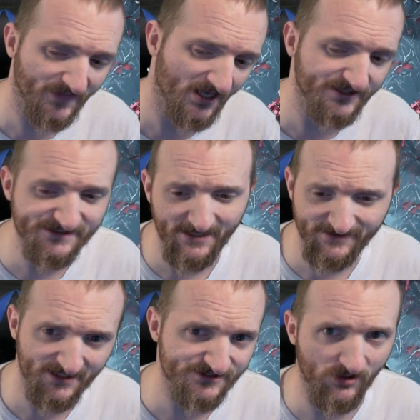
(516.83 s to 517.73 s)
set
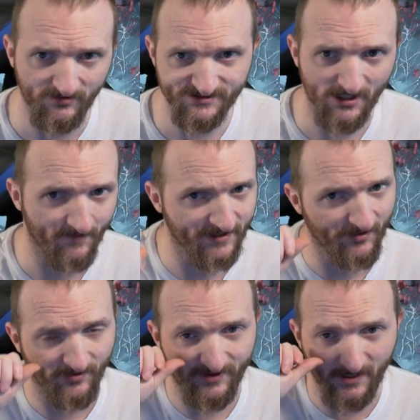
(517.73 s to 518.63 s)
that service up and
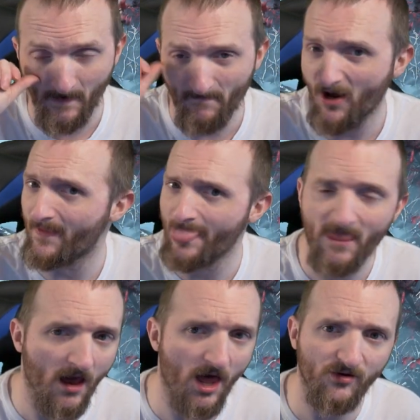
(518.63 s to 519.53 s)
everything. But
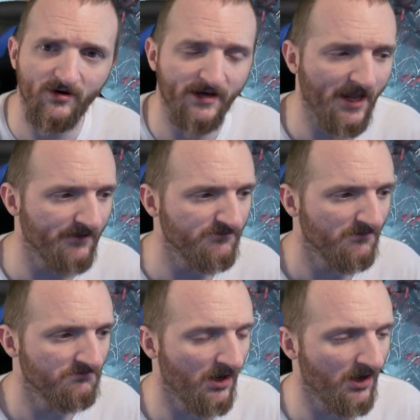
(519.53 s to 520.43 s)
other than that,
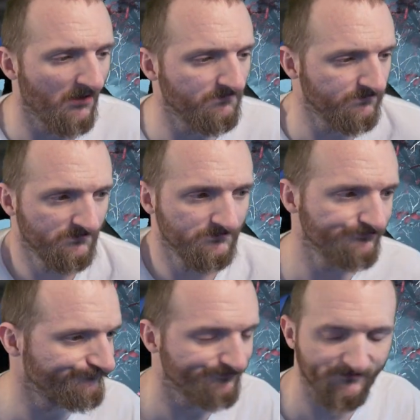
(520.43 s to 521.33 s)

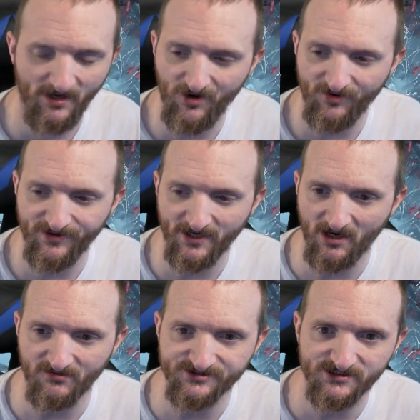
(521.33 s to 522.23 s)
everything
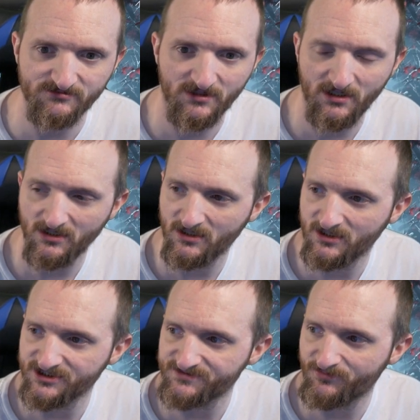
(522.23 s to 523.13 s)
else
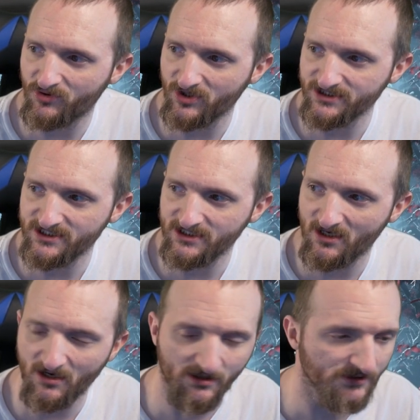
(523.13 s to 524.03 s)
is pretty,
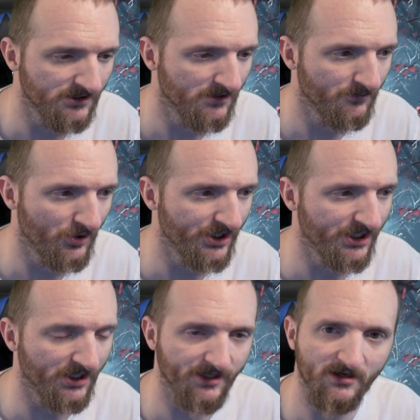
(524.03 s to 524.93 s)
pretty
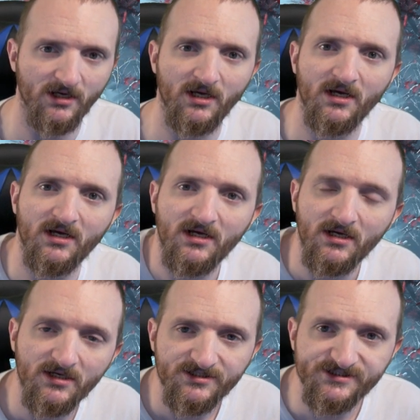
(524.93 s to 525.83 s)
good.
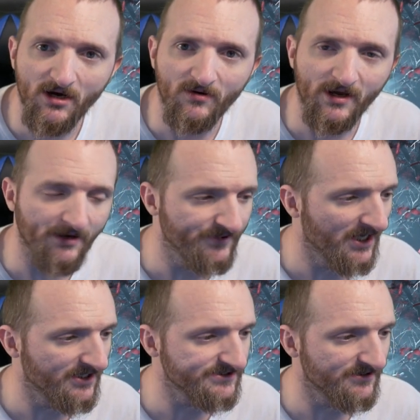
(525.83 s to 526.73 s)
So if you
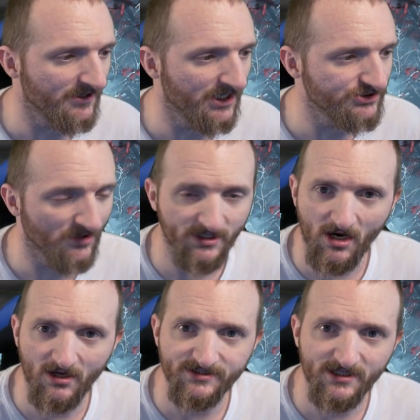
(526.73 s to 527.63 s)
guys enjoyed the
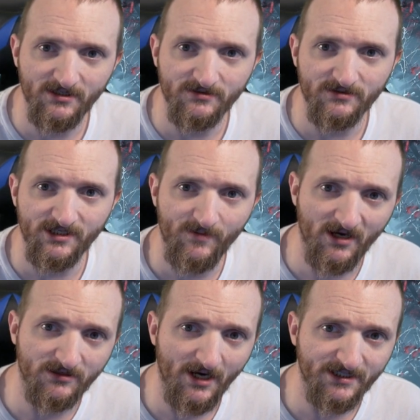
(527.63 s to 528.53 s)
content, give me a
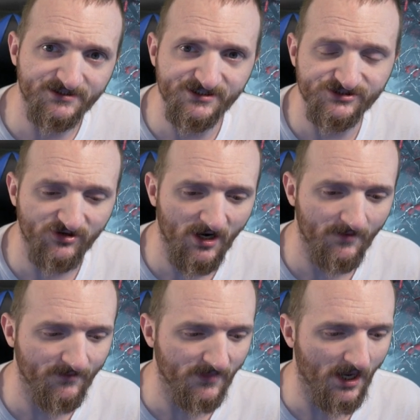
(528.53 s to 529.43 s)
like and
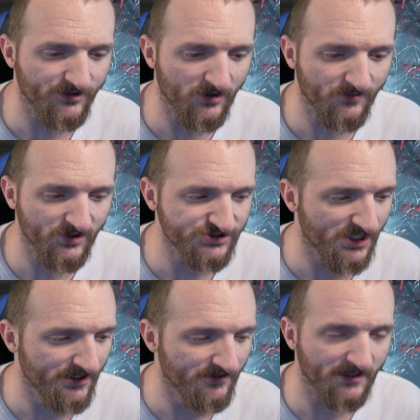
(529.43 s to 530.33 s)
subscribe. I do
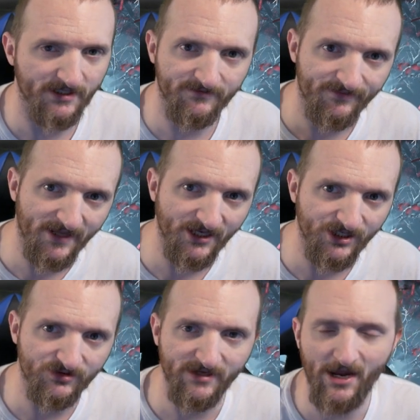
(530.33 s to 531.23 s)
appreciate it. And thank
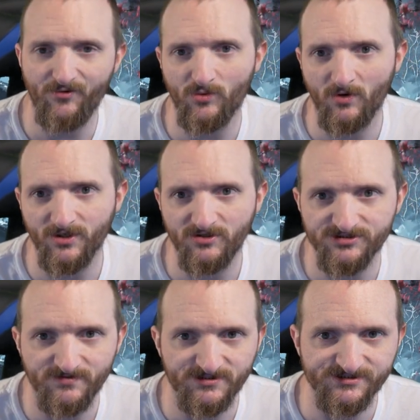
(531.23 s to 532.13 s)
you to everyone who's
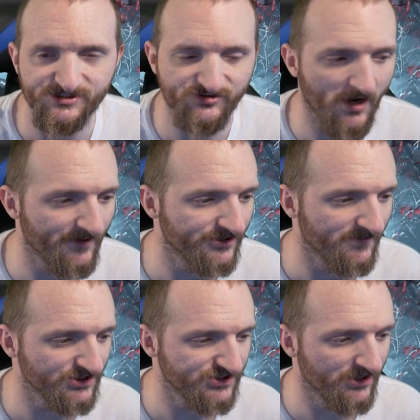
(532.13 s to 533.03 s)
been subscribing to
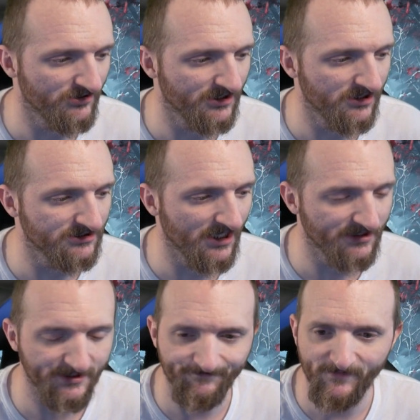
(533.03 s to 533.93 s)
my channel here
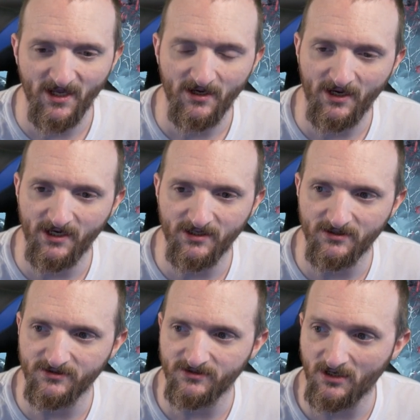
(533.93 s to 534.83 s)
lately.
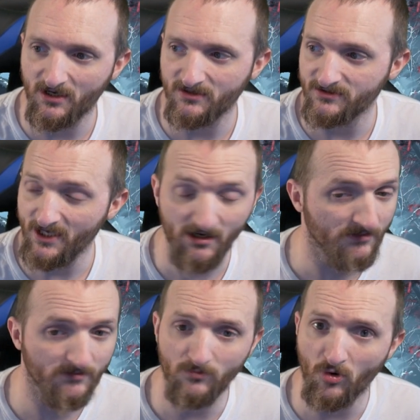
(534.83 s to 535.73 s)
And yeah,
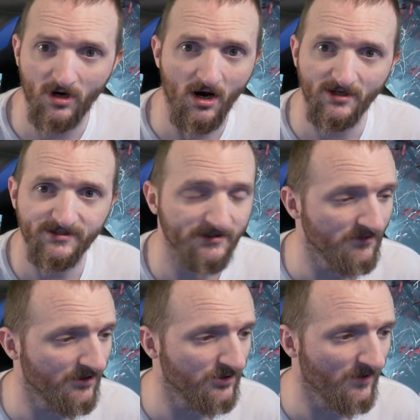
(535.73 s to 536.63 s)
more content
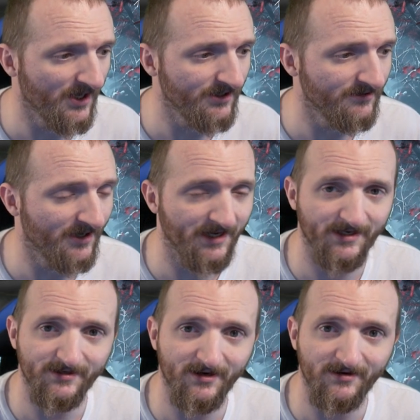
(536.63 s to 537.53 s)
on the way.
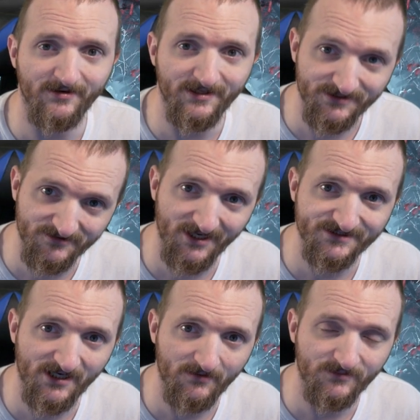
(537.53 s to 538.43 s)
And until next
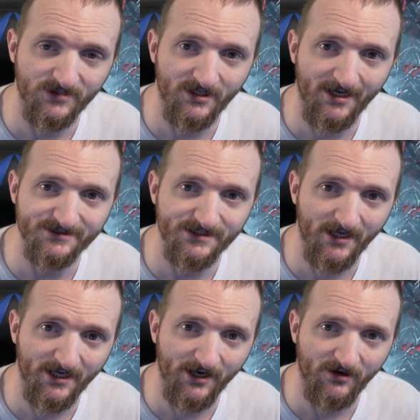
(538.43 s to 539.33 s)
time, you guys
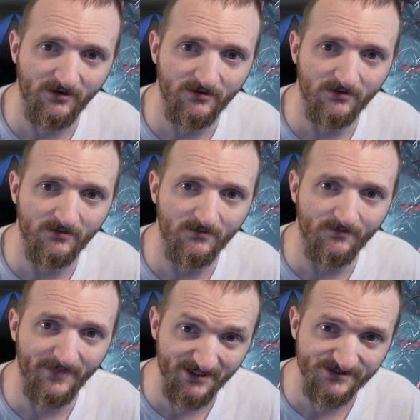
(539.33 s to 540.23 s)
take care,
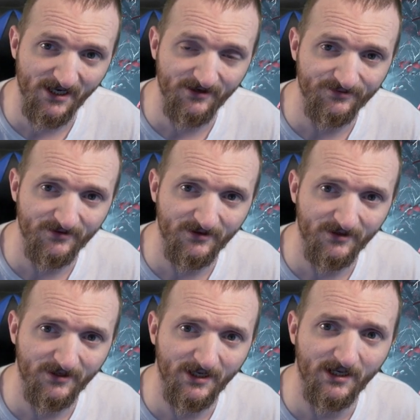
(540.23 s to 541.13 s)
be safe,
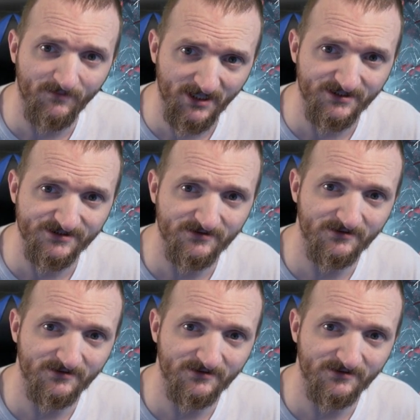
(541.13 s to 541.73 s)
and peace.